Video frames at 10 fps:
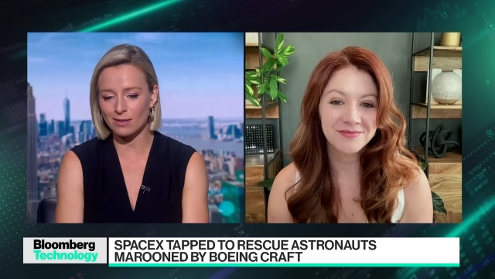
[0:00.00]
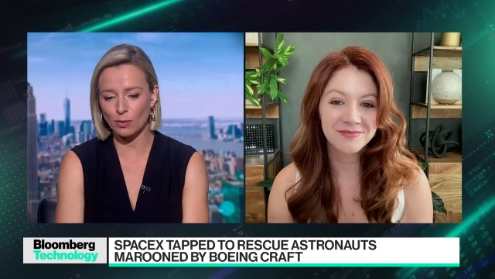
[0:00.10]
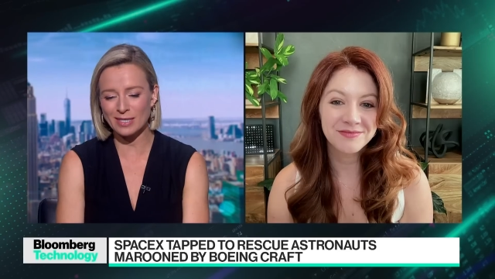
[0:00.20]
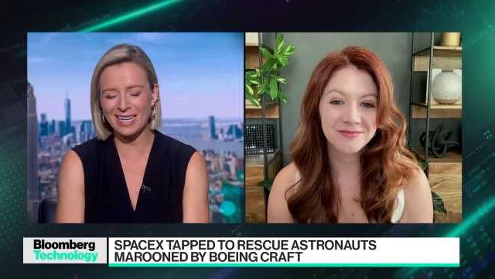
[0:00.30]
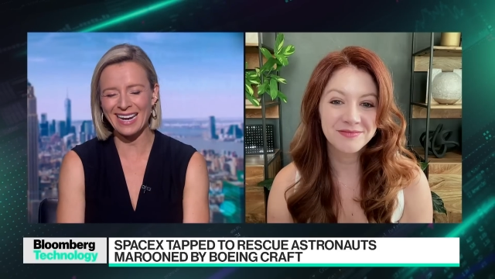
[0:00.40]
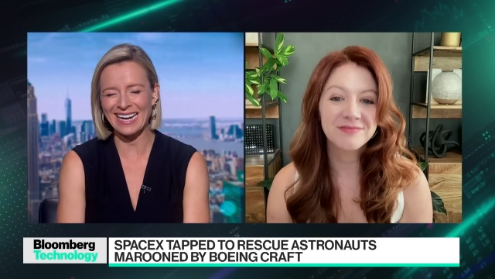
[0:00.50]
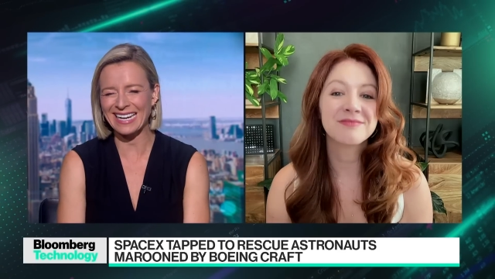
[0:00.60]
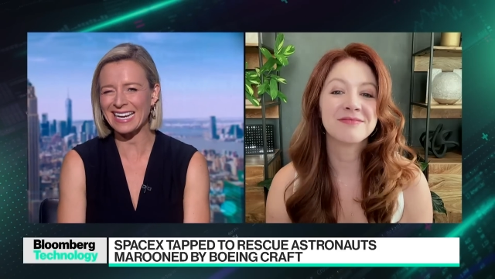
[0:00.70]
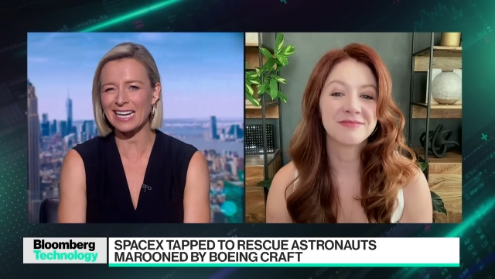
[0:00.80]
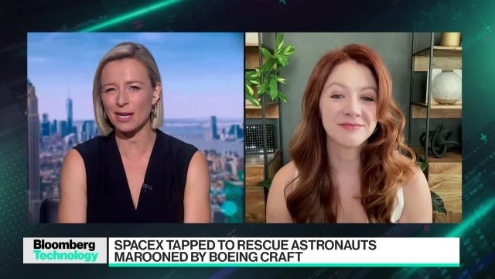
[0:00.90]
Speaker 1: once again,
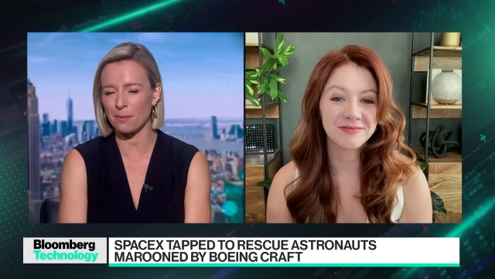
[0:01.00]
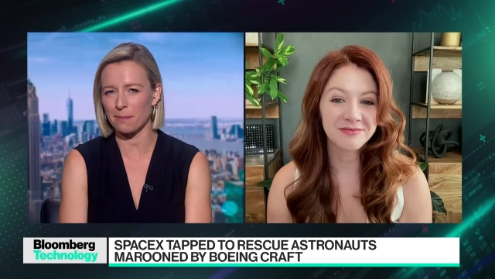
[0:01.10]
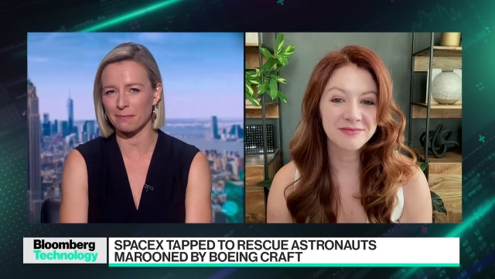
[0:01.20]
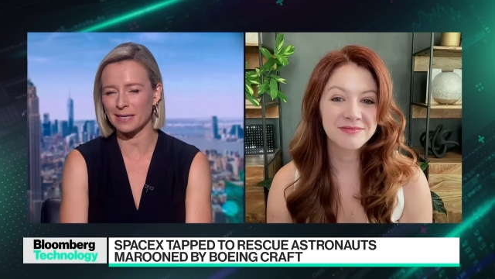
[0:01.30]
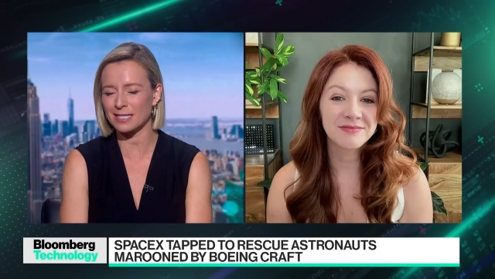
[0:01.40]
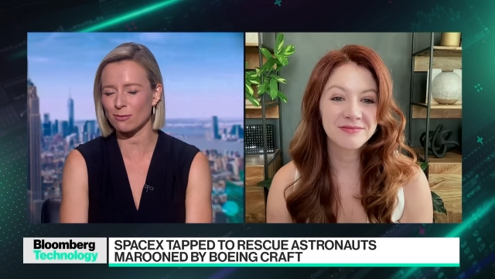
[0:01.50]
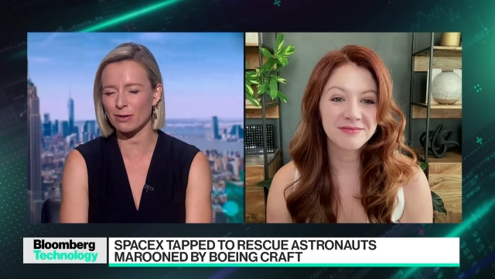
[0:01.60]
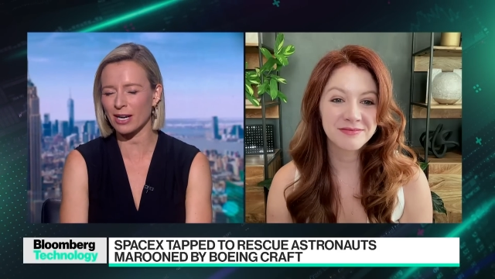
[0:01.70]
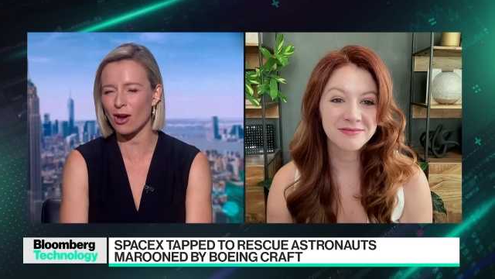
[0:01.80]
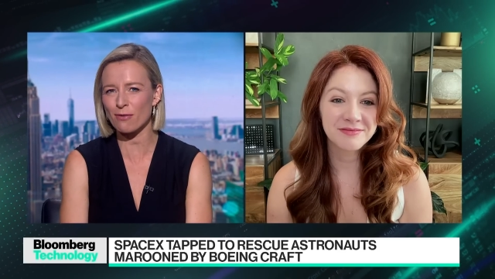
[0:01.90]
helium. It's a
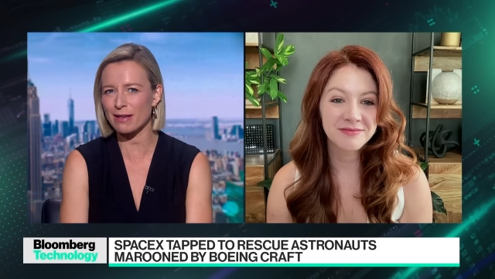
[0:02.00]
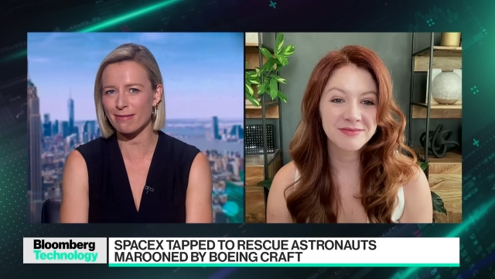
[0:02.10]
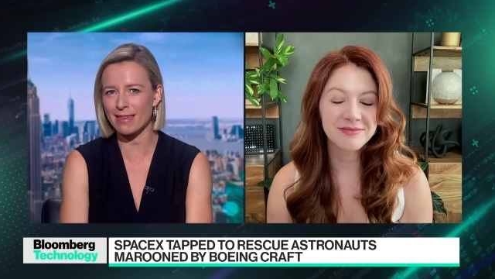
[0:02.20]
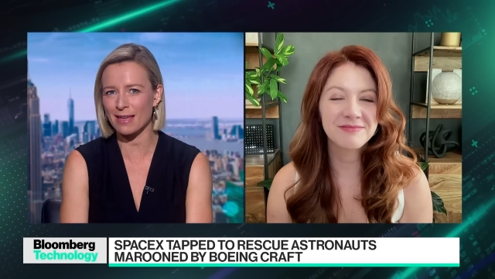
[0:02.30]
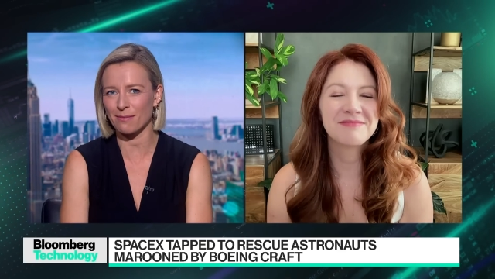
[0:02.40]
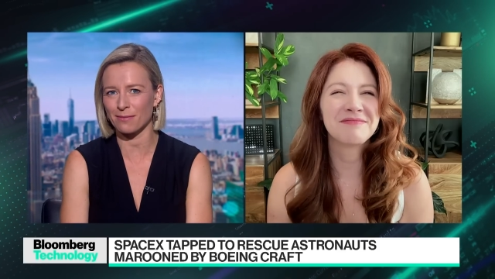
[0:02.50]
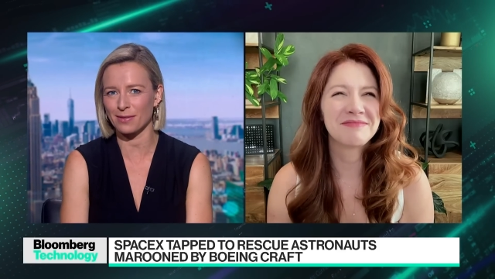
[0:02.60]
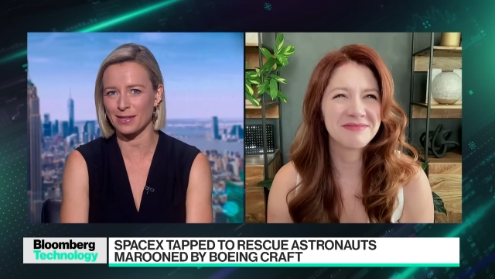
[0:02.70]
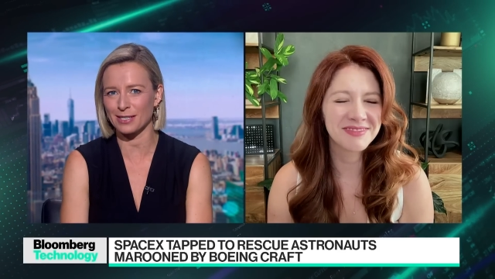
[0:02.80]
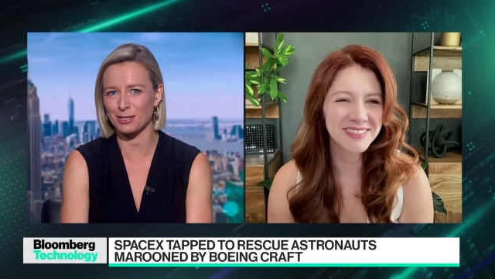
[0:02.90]
recurring theme
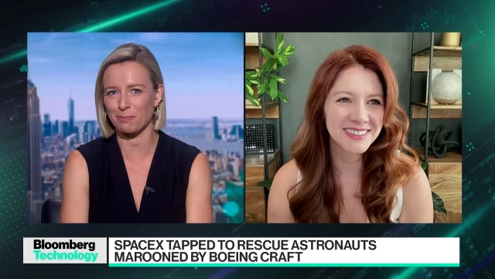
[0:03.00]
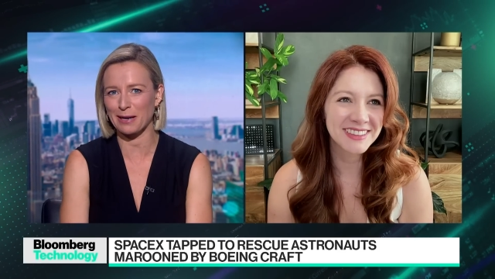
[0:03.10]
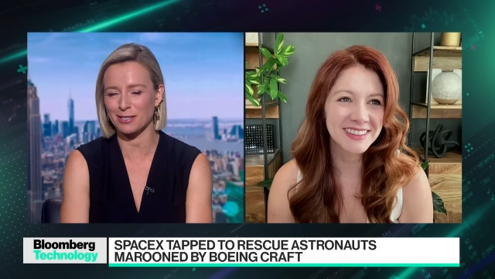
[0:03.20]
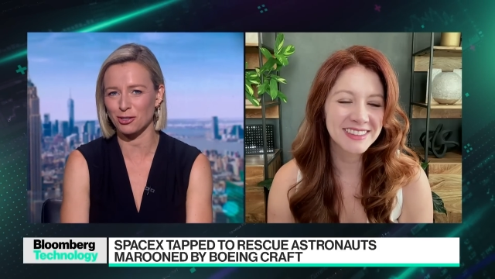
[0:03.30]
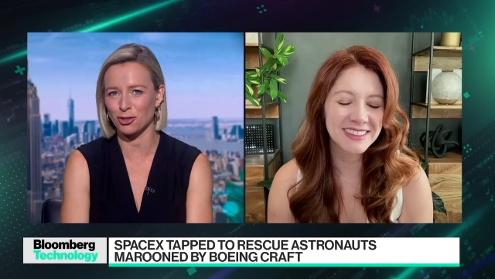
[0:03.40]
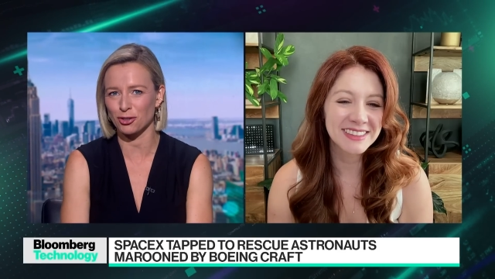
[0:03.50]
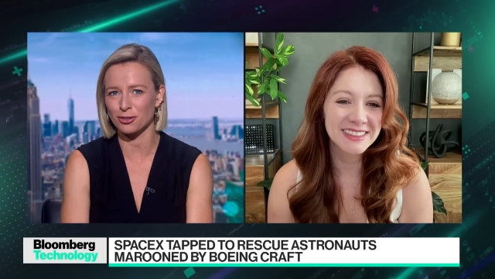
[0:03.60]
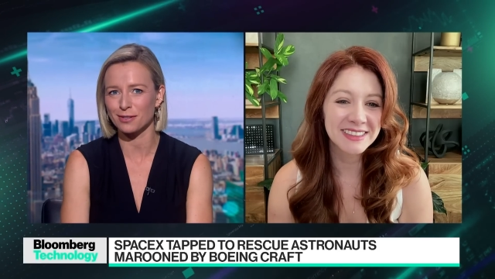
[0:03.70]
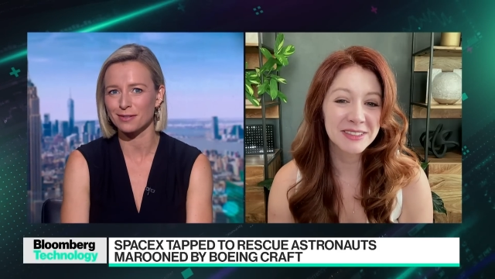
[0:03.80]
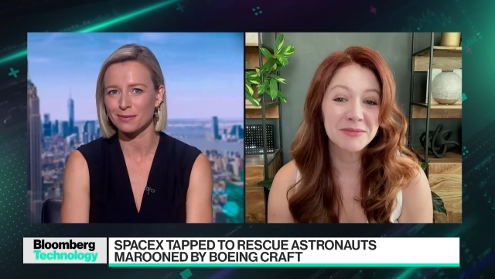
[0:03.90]
with these space
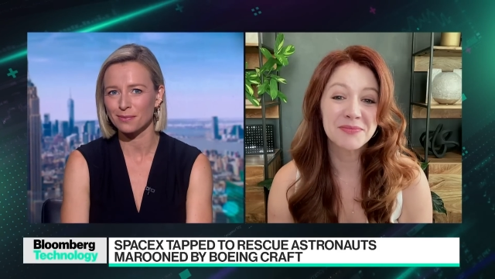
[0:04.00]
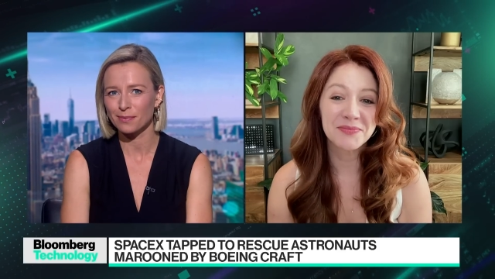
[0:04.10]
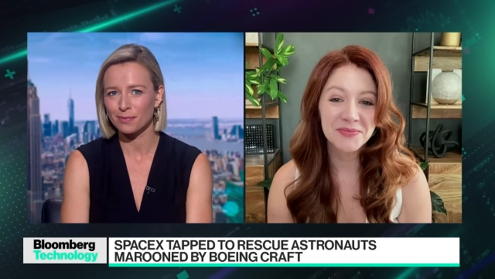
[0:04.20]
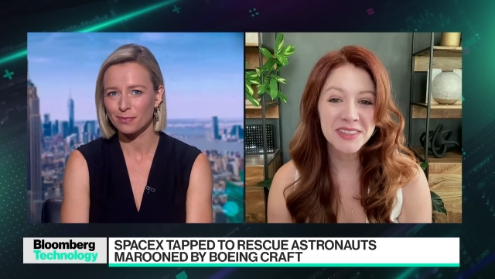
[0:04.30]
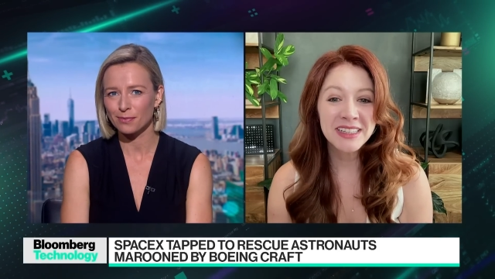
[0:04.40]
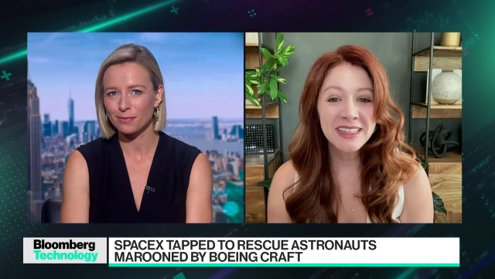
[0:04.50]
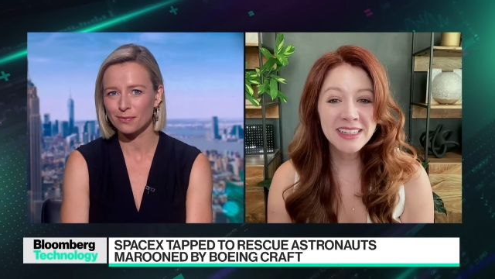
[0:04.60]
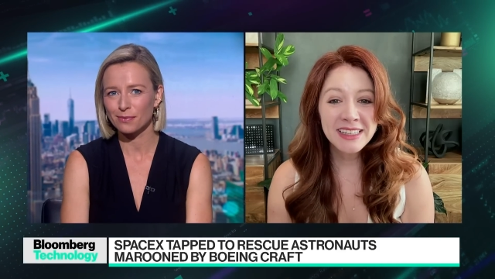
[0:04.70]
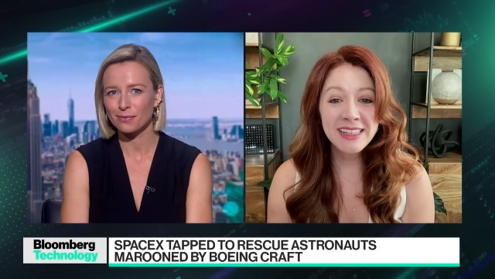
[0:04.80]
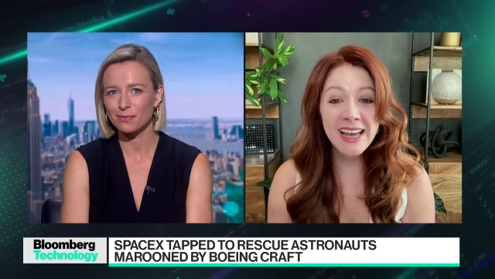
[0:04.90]
issues.
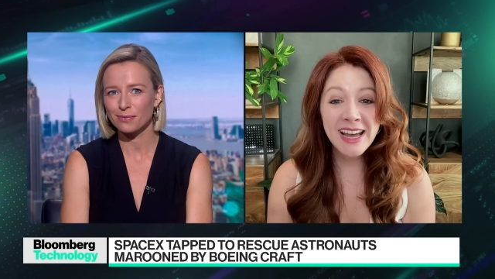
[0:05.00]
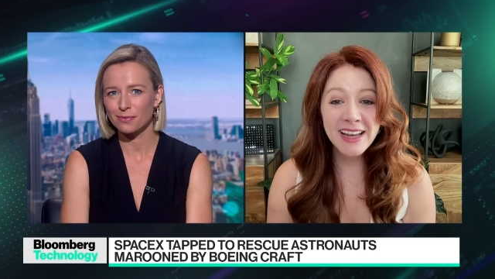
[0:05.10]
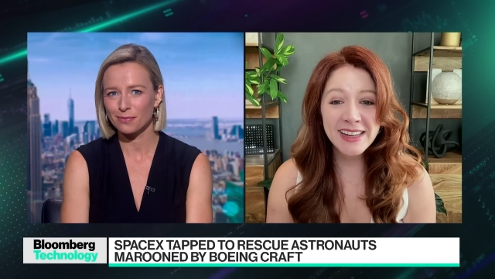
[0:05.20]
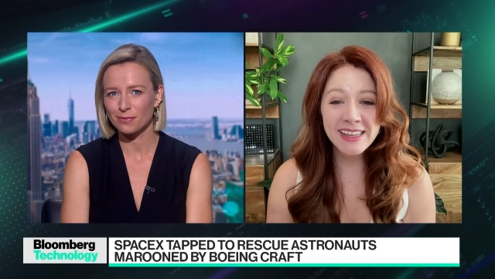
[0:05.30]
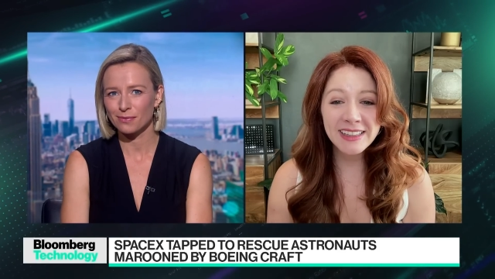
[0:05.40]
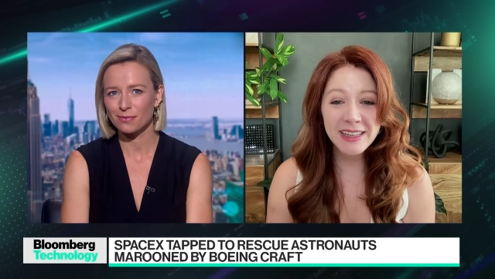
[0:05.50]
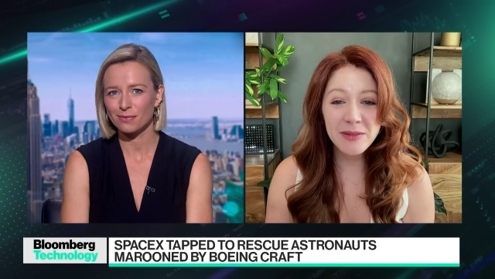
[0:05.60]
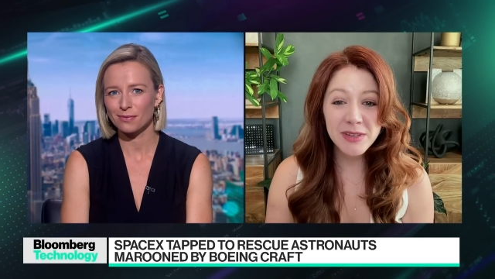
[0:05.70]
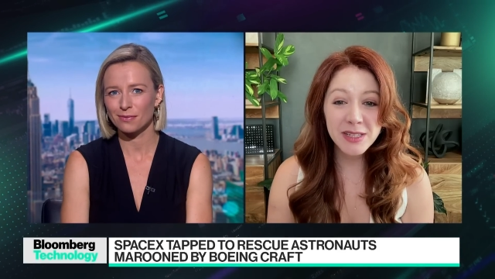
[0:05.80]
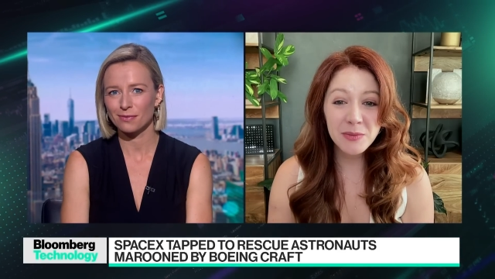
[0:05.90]
Speaker 2: Yeah,
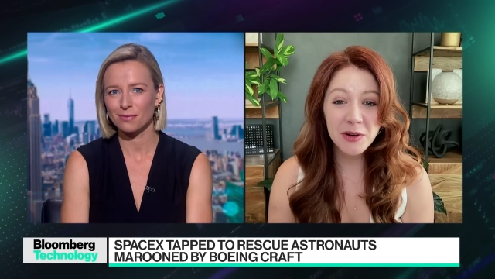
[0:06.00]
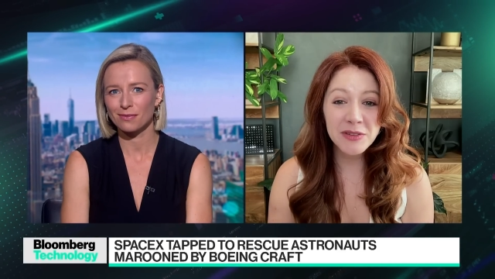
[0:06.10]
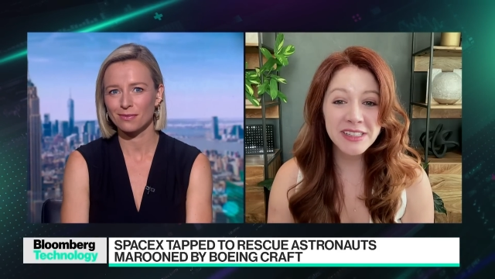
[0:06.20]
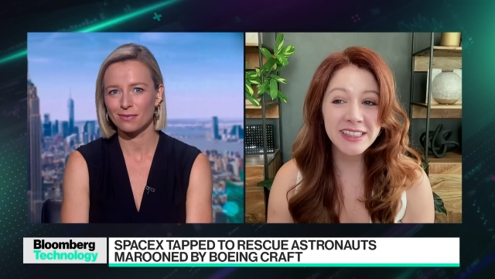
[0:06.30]
helium is prone to